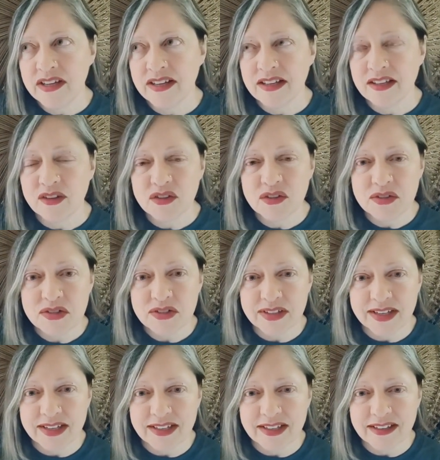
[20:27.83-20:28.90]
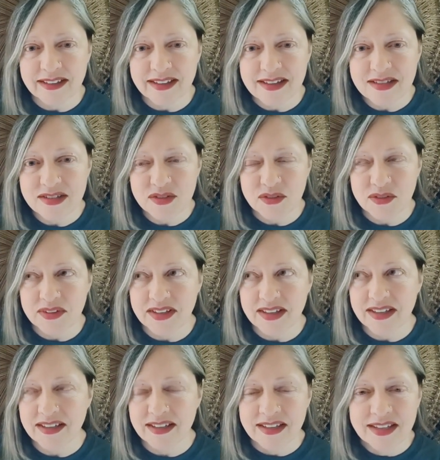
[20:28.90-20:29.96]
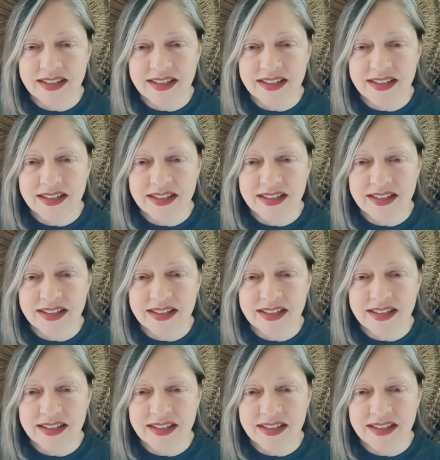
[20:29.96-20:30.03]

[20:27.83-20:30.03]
And I know Christianity likes to like